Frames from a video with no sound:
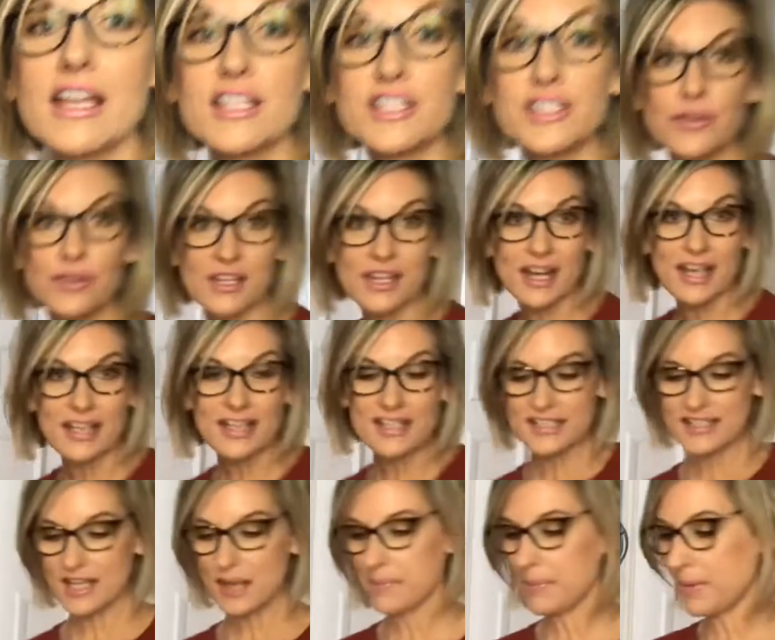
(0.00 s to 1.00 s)
So the
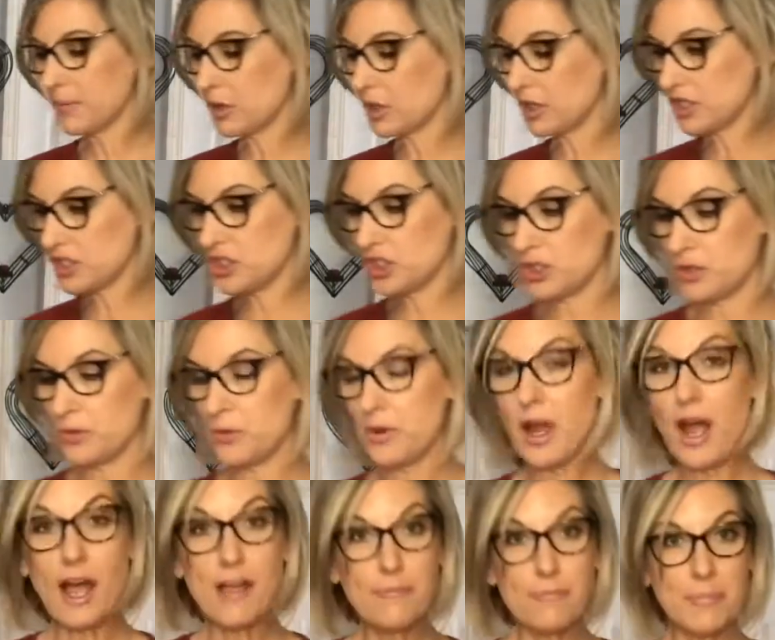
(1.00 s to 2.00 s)
next step I'm going to do,
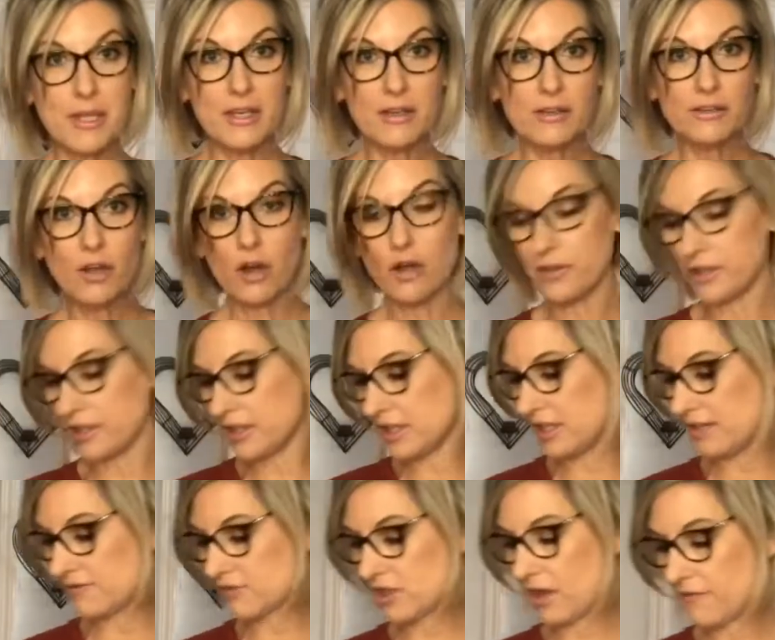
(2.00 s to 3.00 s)
I peeled all the
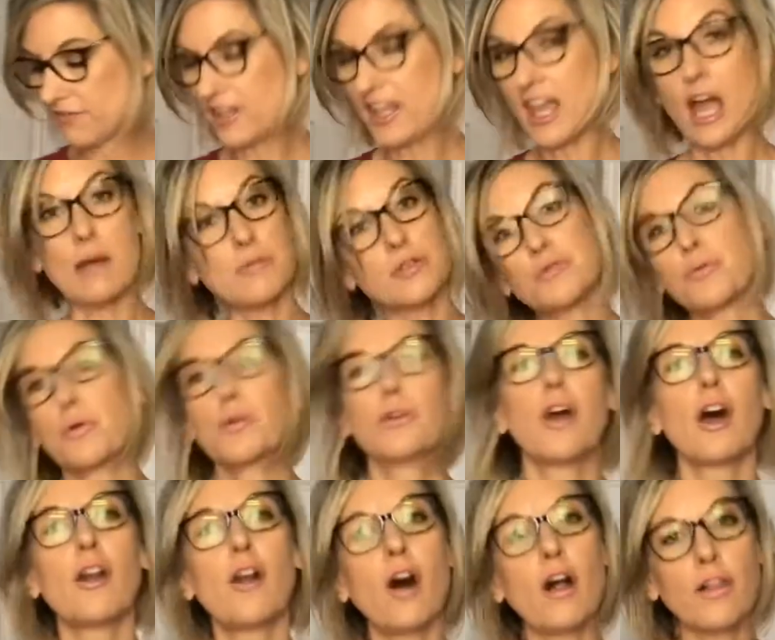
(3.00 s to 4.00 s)
leaves off the cabbage. Well,
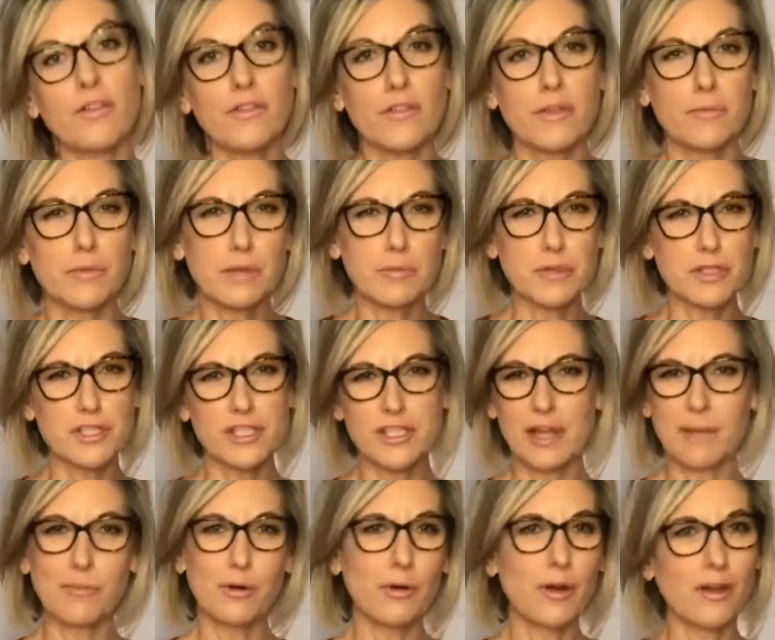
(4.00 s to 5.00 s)
not all of them. There were
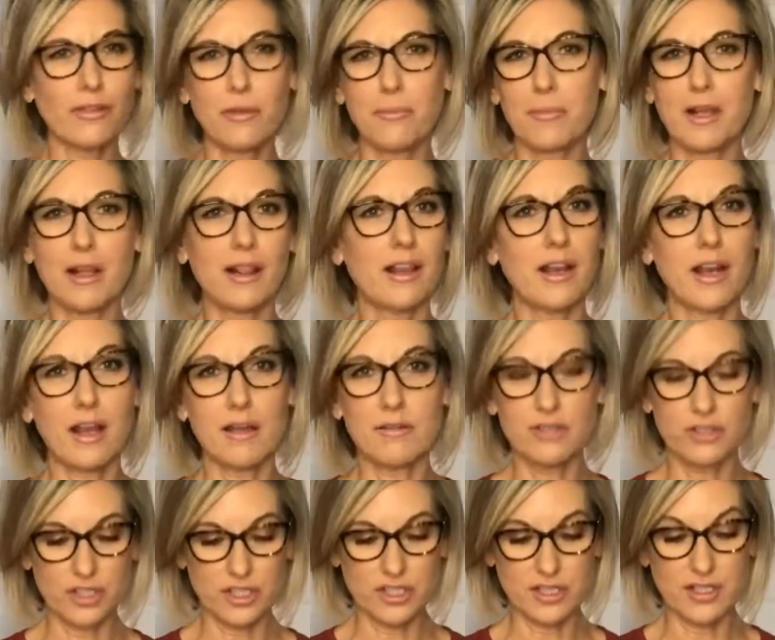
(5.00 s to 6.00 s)
some around the middle and I
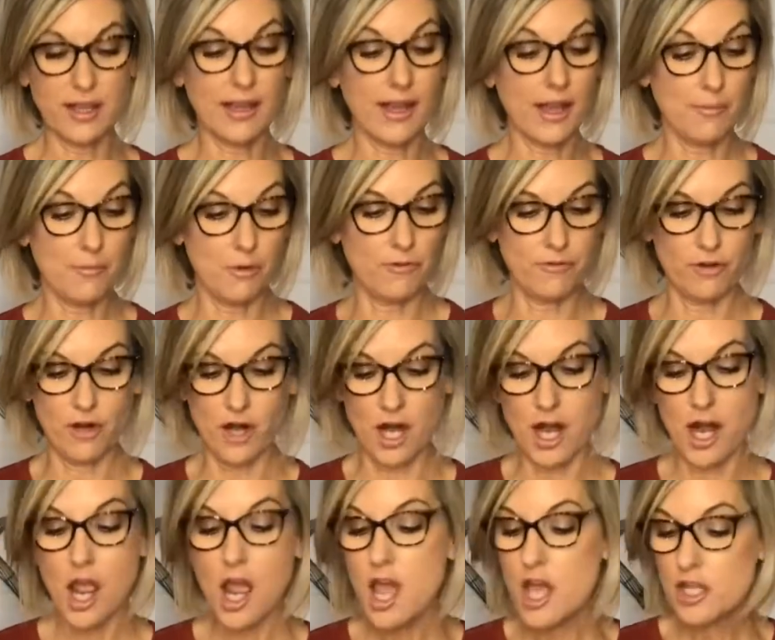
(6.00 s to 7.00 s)
was just like, I'm over it.
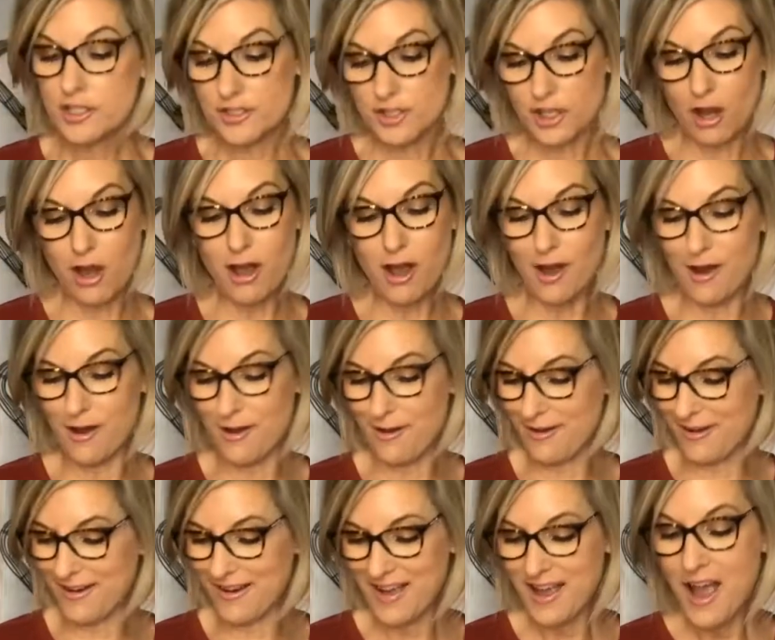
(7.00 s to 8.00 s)
So
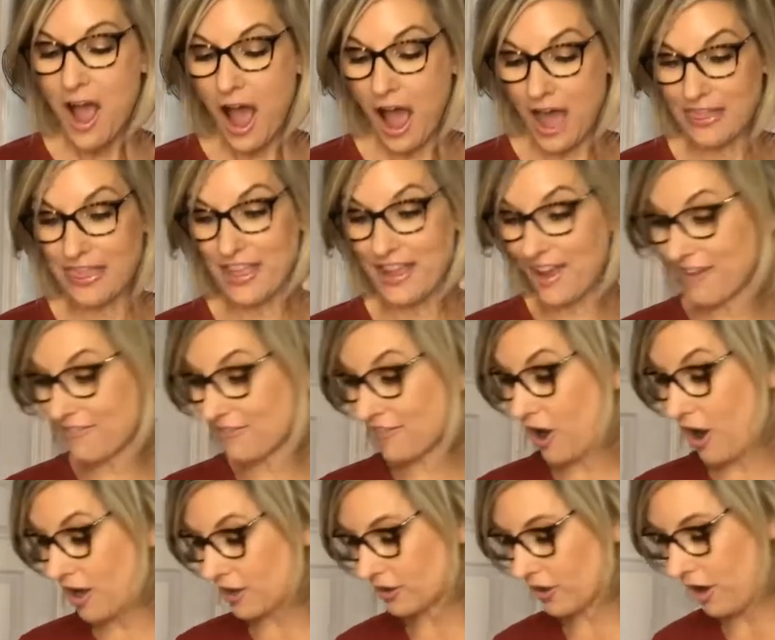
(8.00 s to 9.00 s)
I think I've
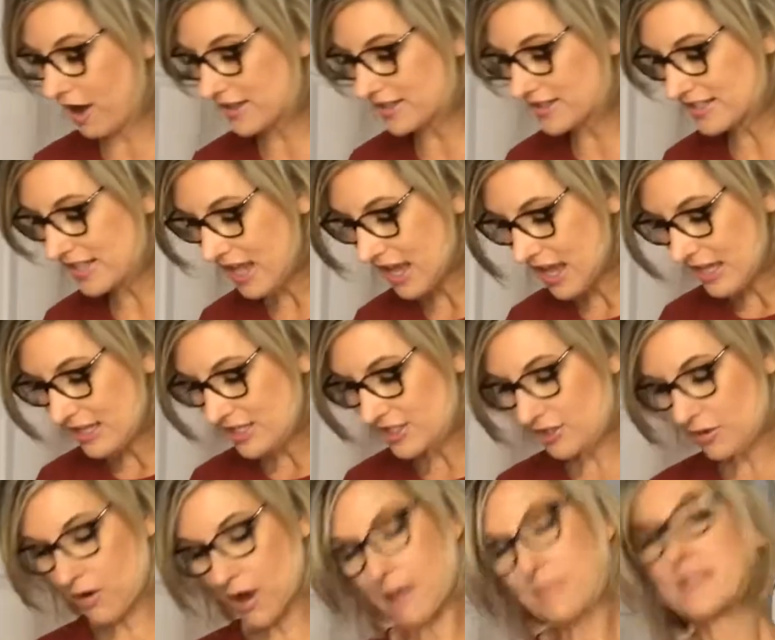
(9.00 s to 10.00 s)
got lots.
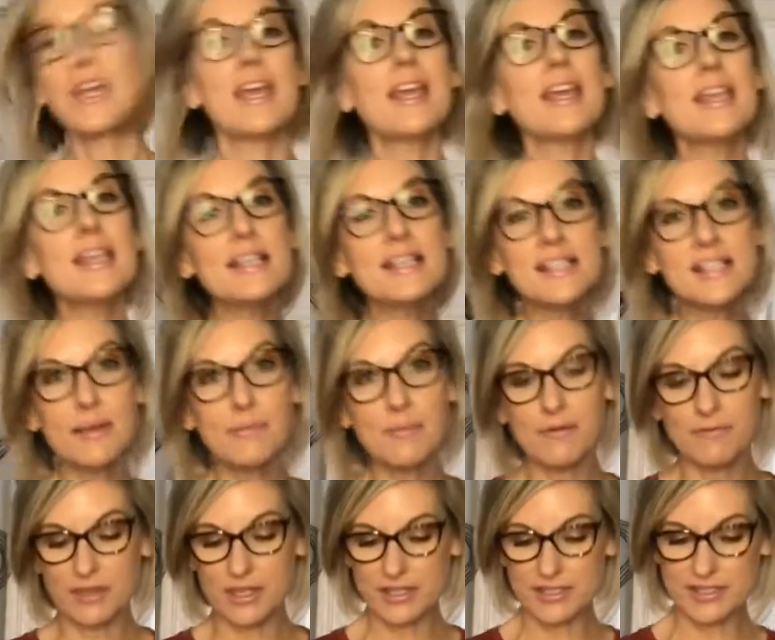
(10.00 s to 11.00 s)
So I'm taking some
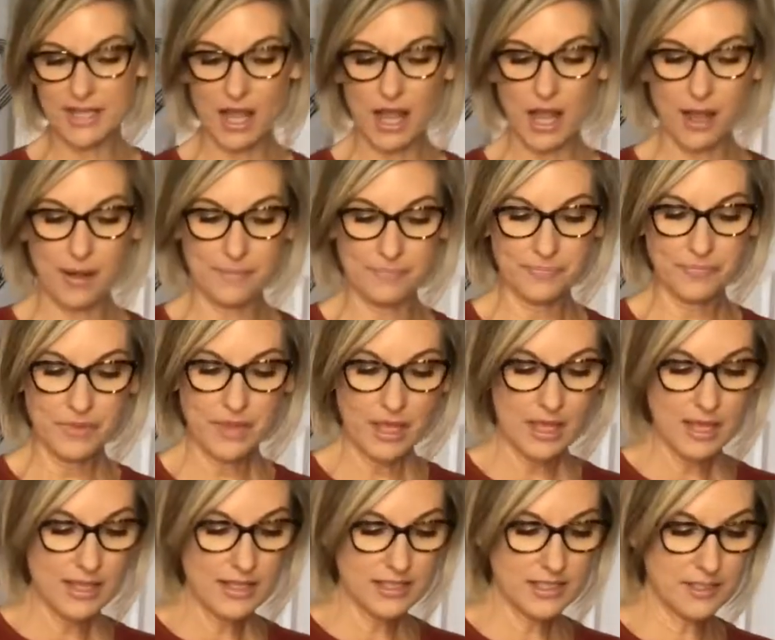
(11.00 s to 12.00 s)
of this
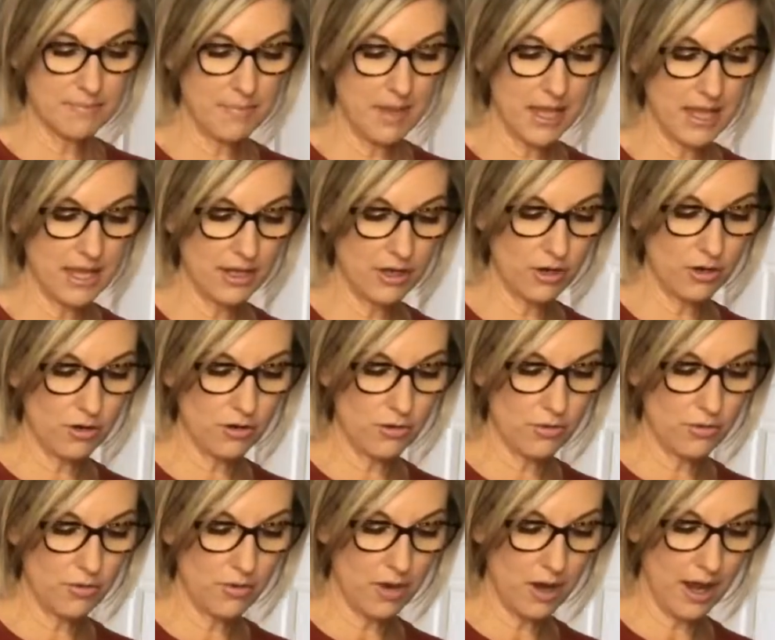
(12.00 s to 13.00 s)

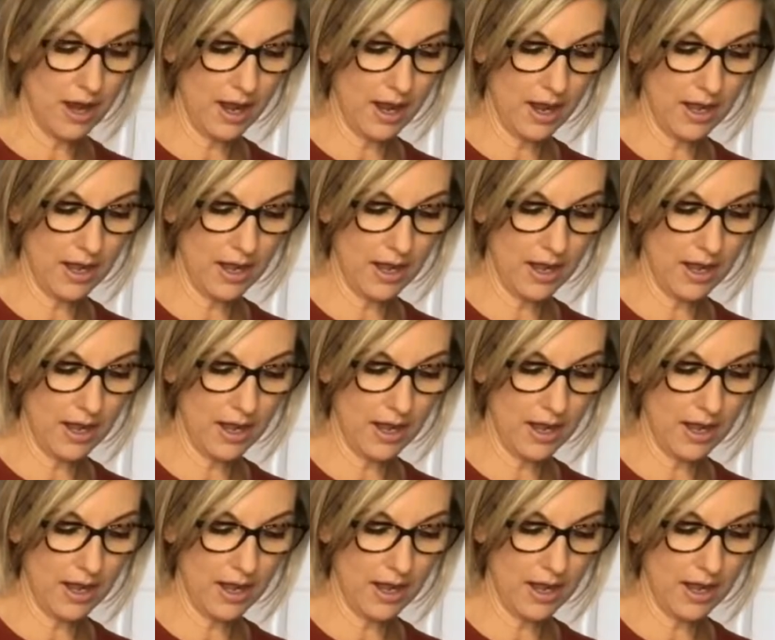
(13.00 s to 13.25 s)
tomato